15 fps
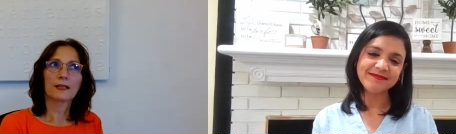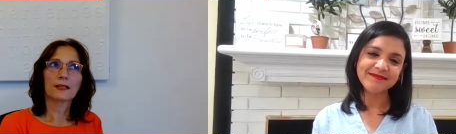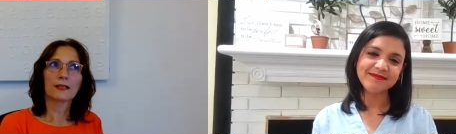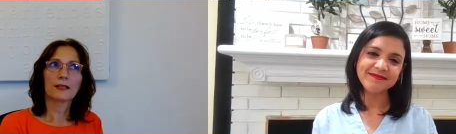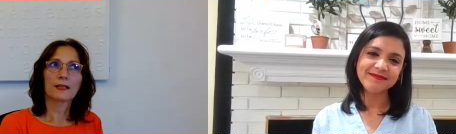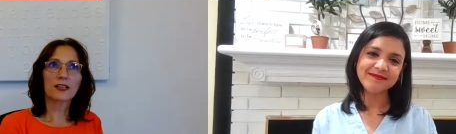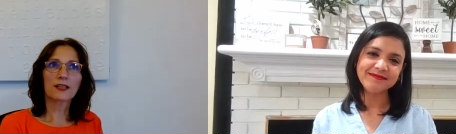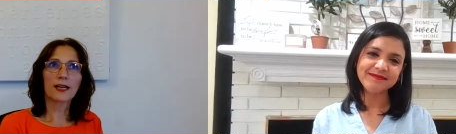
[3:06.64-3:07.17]
Speaker 1: the
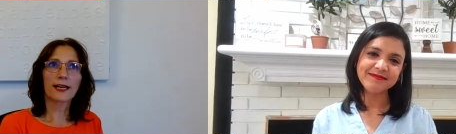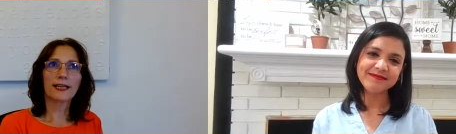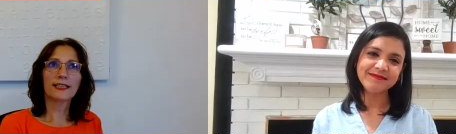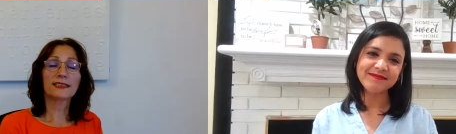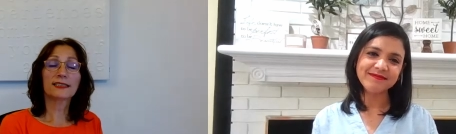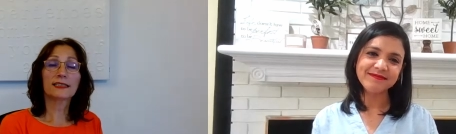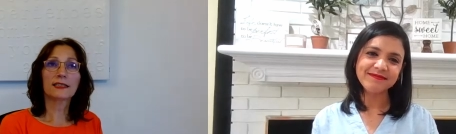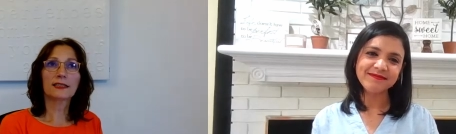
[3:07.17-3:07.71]
coaching
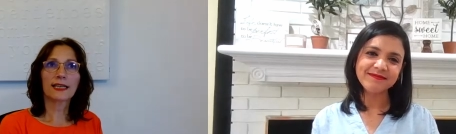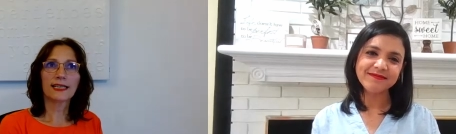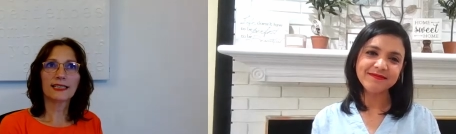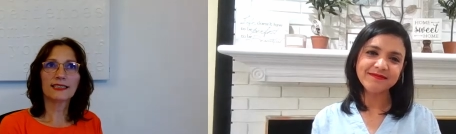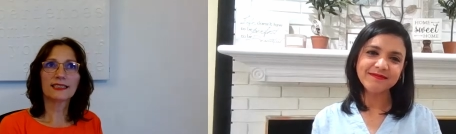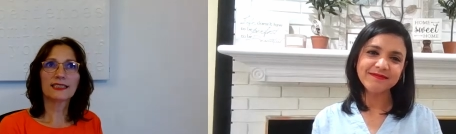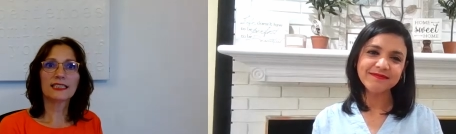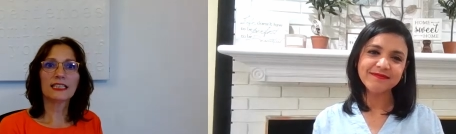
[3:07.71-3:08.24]
clients
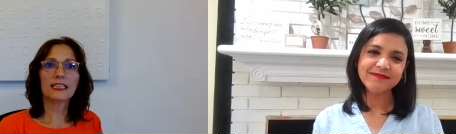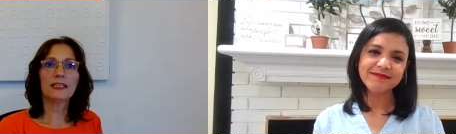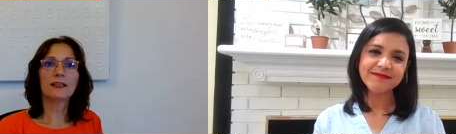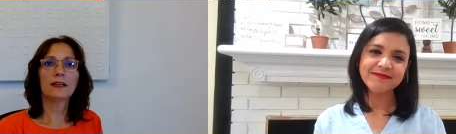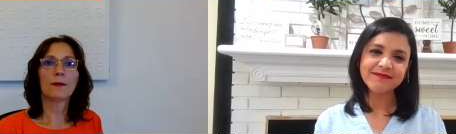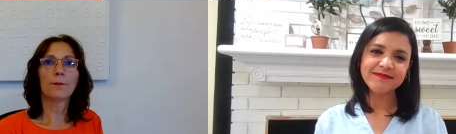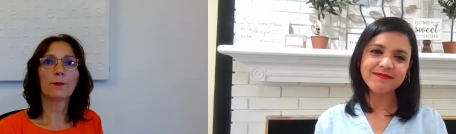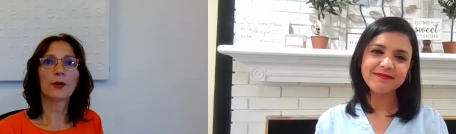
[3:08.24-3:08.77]
can
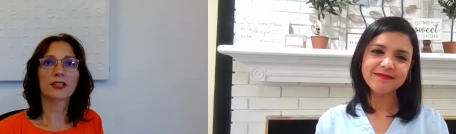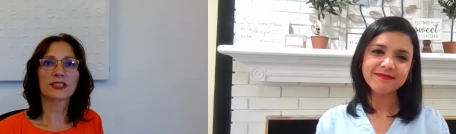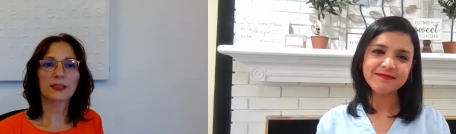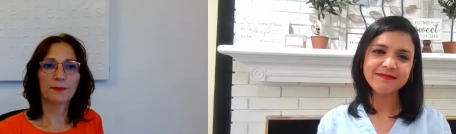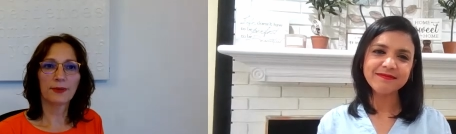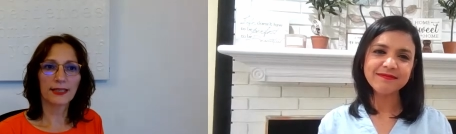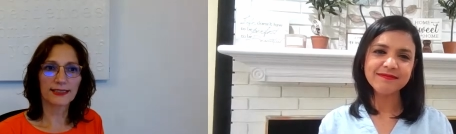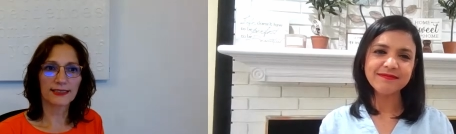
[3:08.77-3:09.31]
see
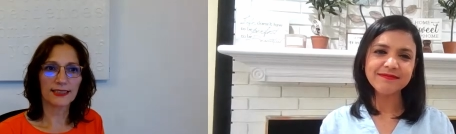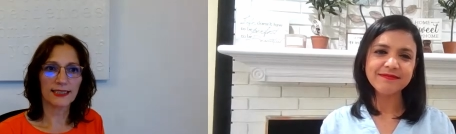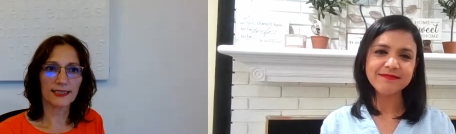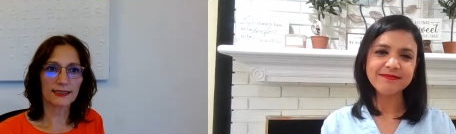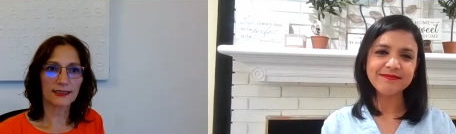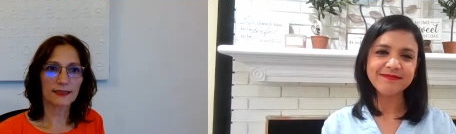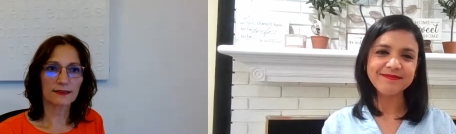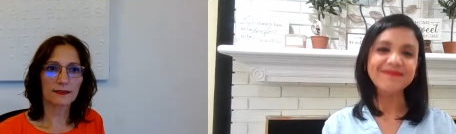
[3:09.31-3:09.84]

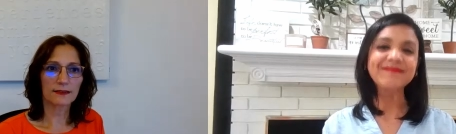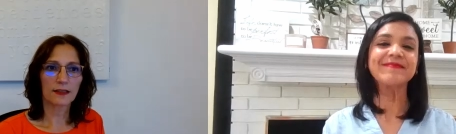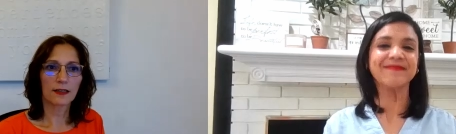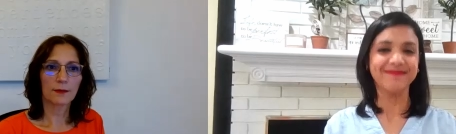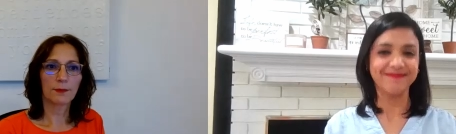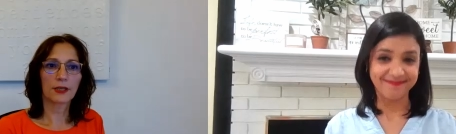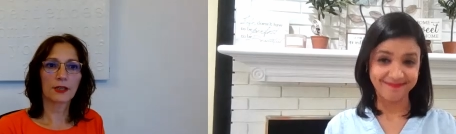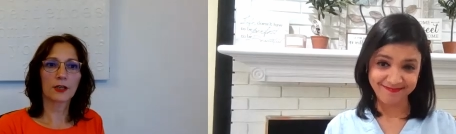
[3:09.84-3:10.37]
possibilities
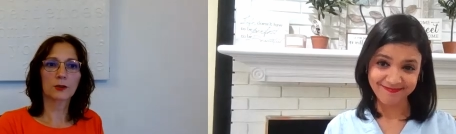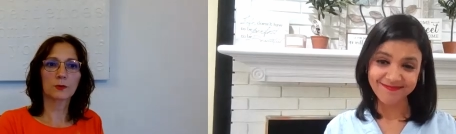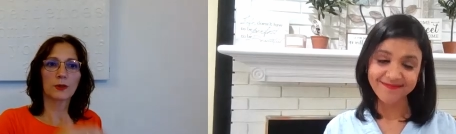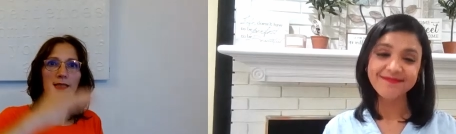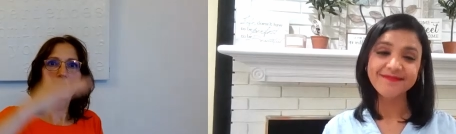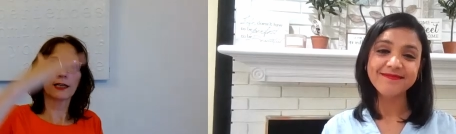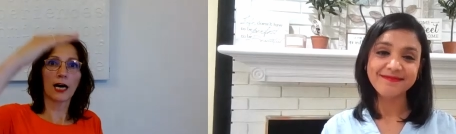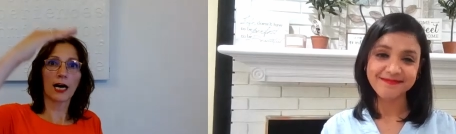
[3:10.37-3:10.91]
because when
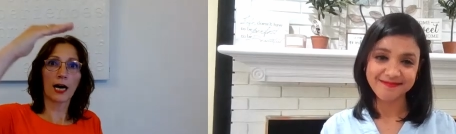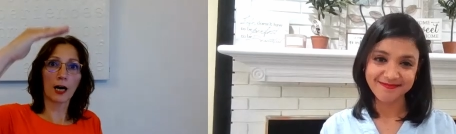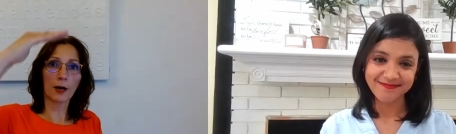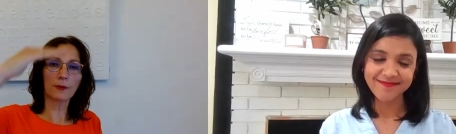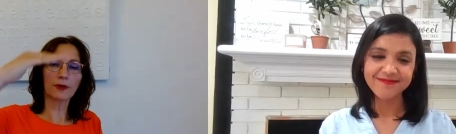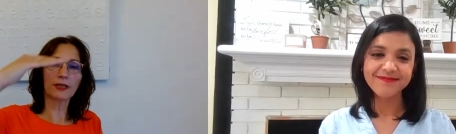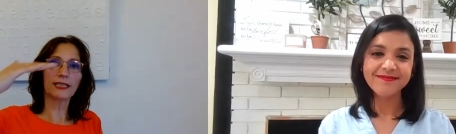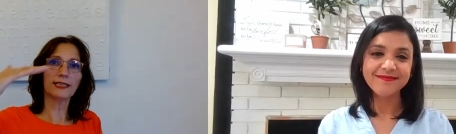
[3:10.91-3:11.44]
the
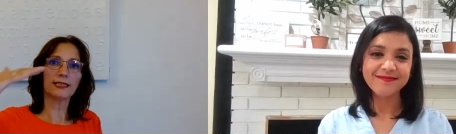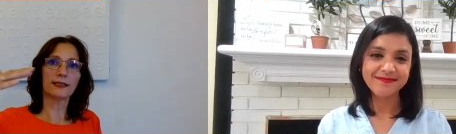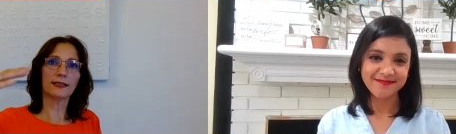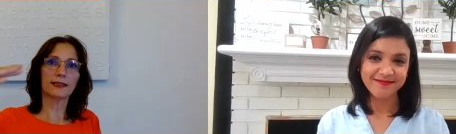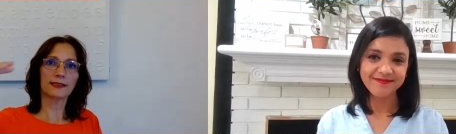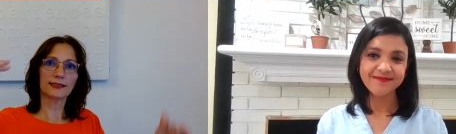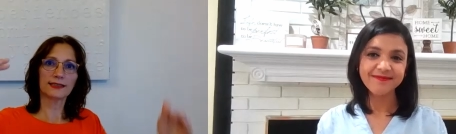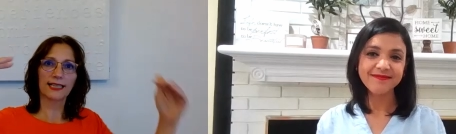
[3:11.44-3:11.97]
harmony
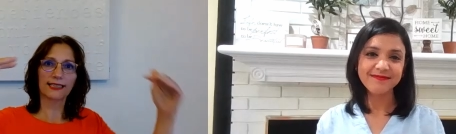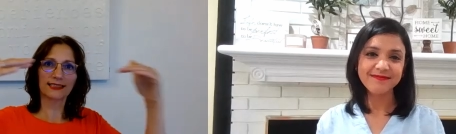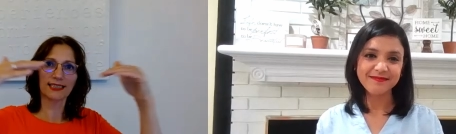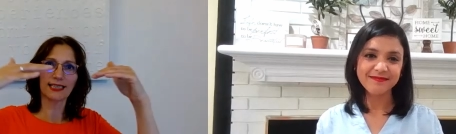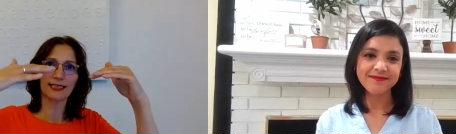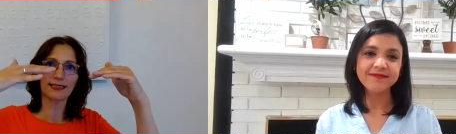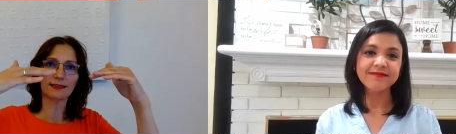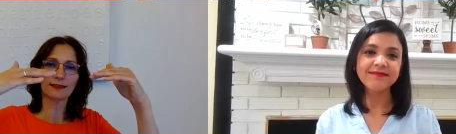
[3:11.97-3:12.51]
sets
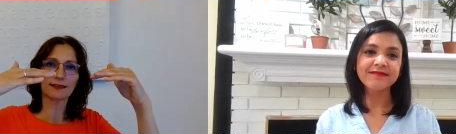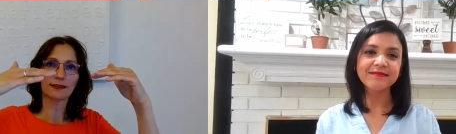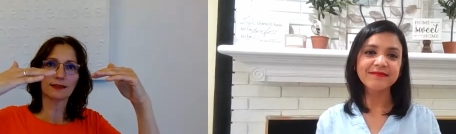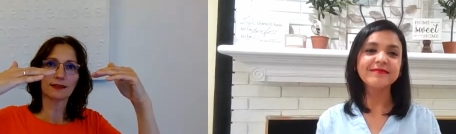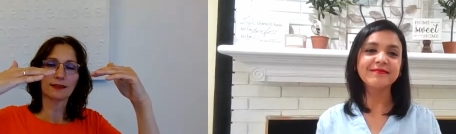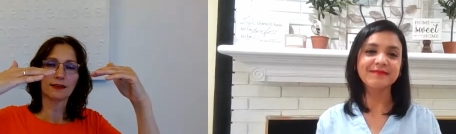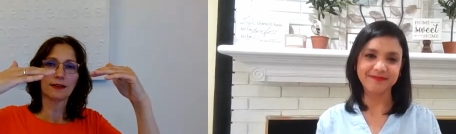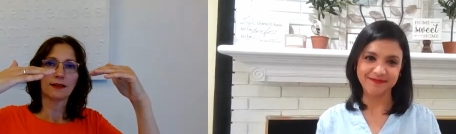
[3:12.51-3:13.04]
in
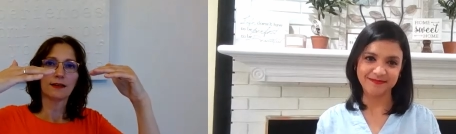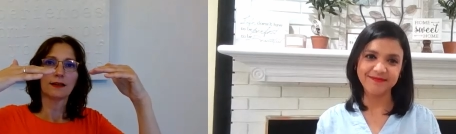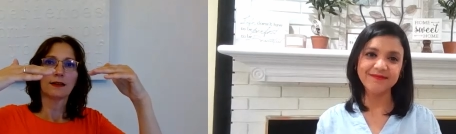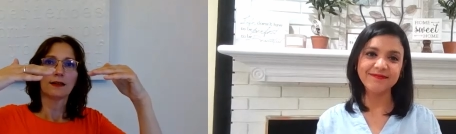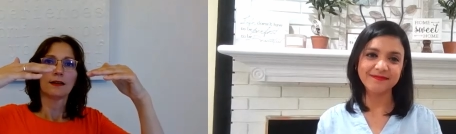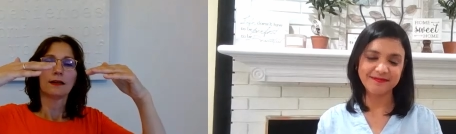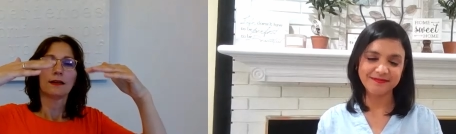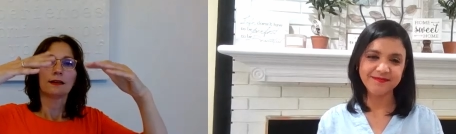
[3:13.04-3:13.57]

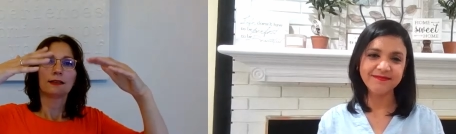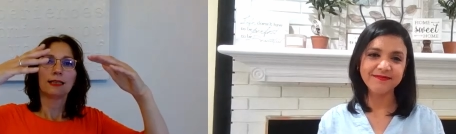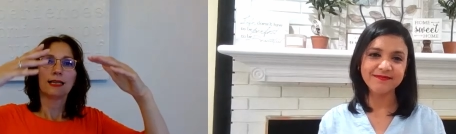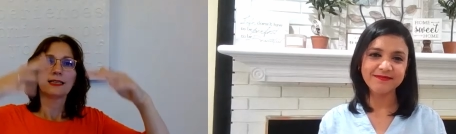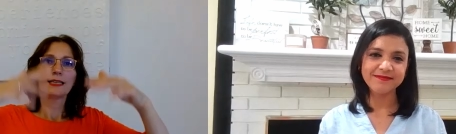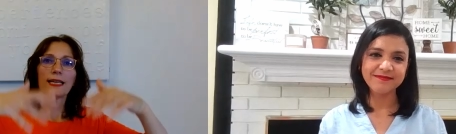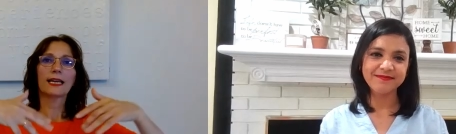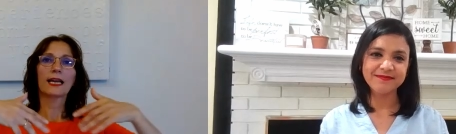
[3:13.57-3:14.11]
then
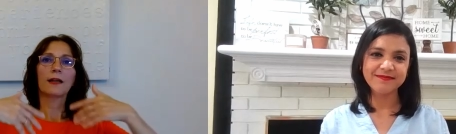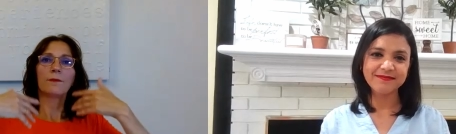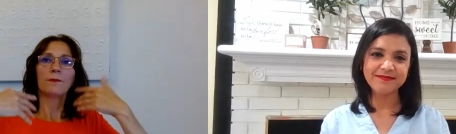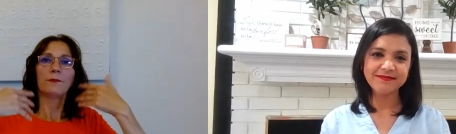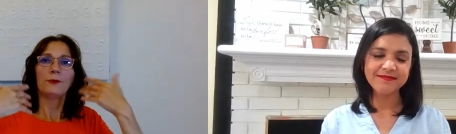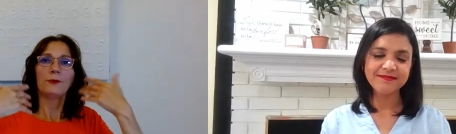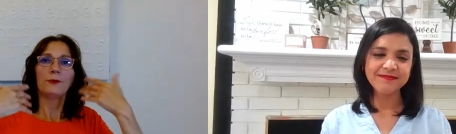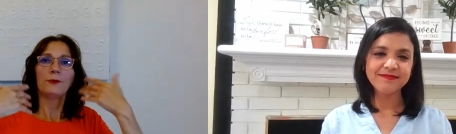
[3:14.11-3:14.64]
they can
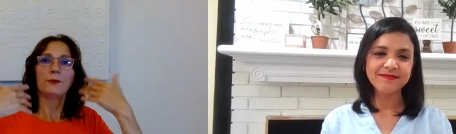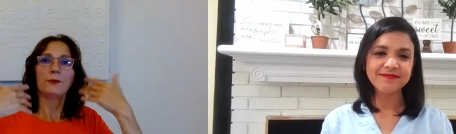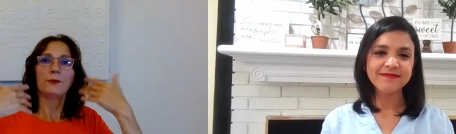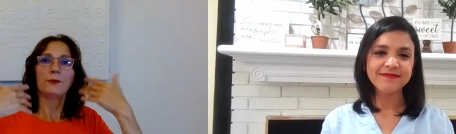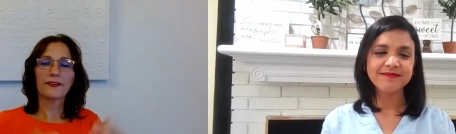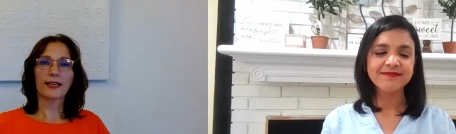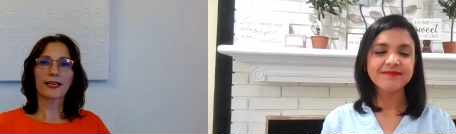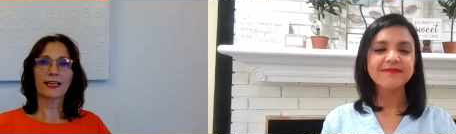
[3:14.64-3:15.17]

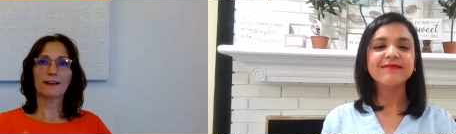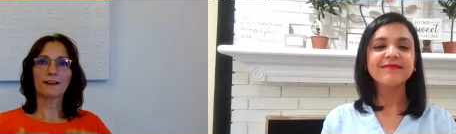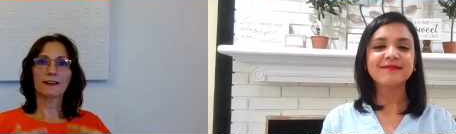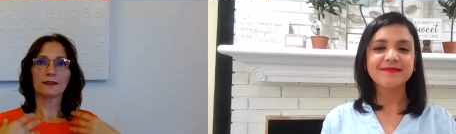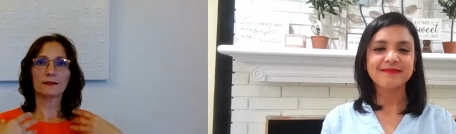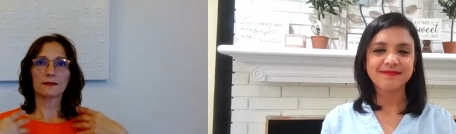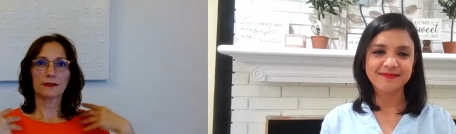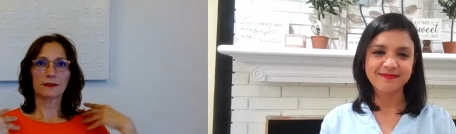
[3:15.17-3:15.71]
breathe, they can